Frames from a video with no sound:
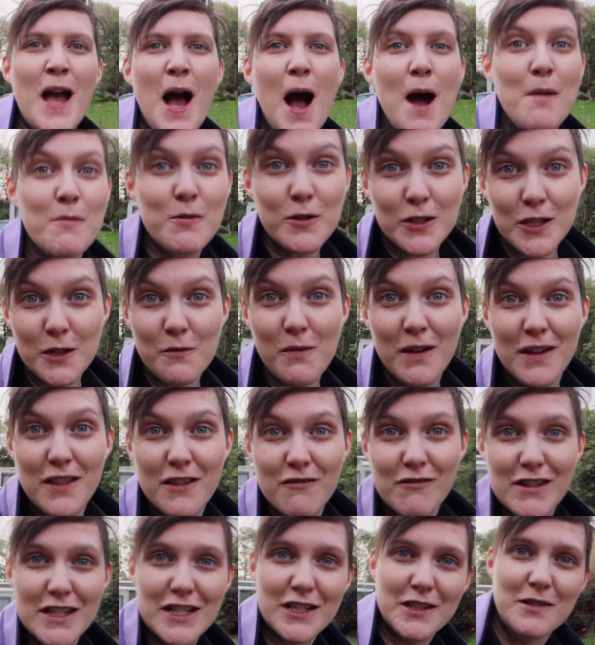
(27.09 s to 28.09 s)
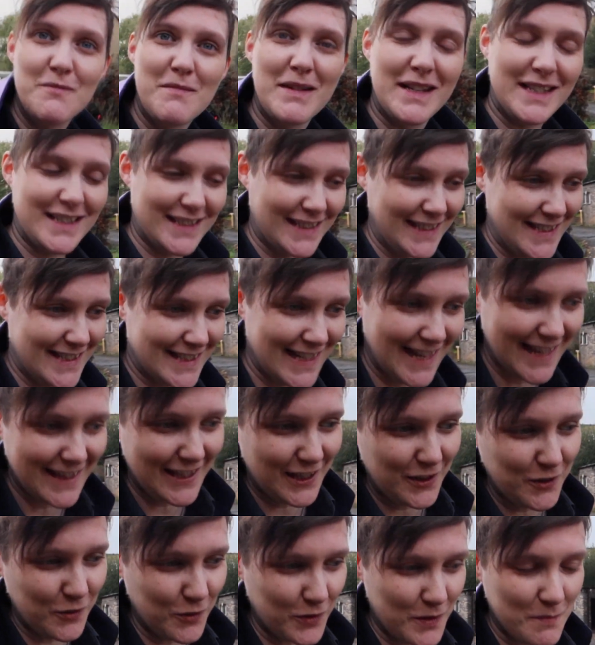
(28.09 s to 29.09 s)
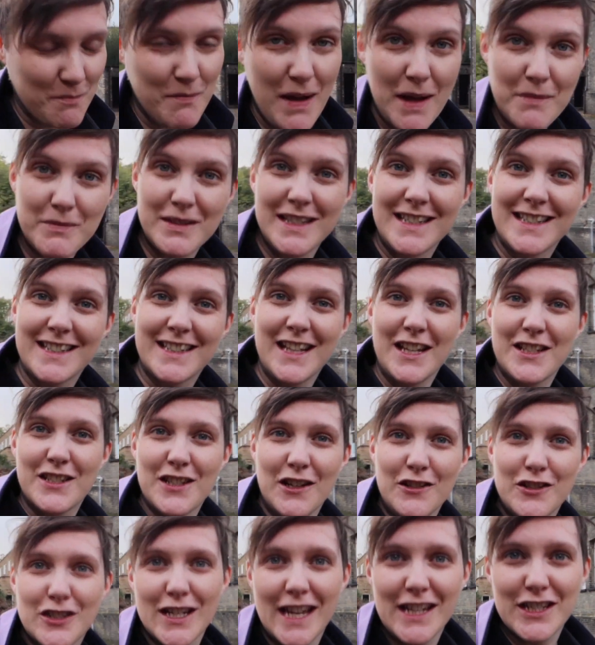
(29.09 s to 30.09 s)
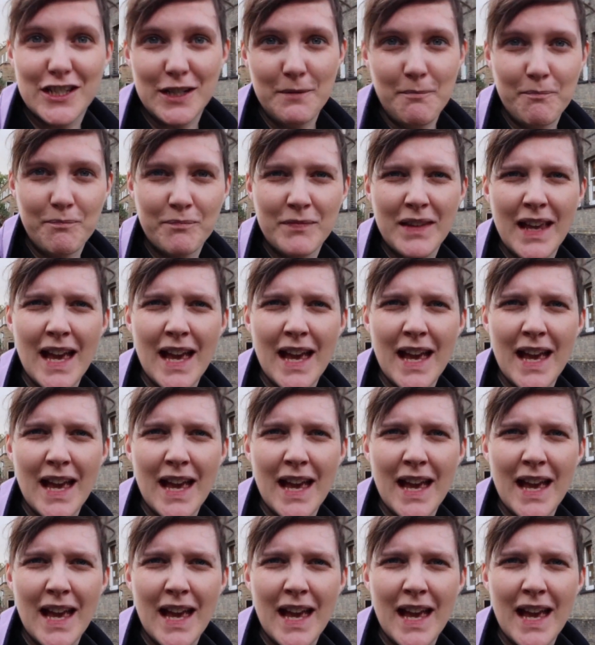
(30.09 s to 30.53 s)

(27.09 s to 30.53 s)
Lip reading: I'm also one of the regional ministers in the Northern Baptist Association.